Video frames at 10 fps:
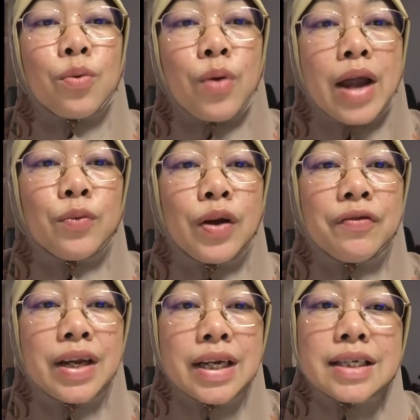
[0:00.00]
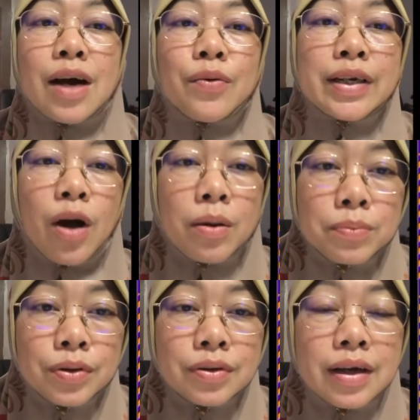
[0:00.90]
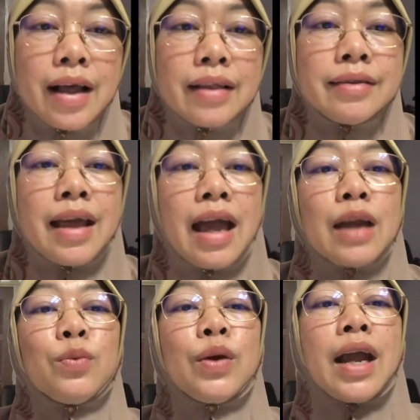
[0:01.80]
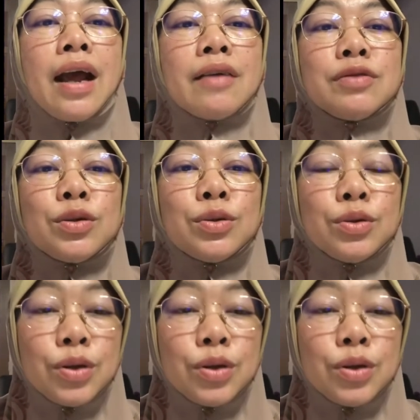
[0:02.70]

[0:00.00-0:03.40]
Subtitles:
when we finish our notebook, then we have to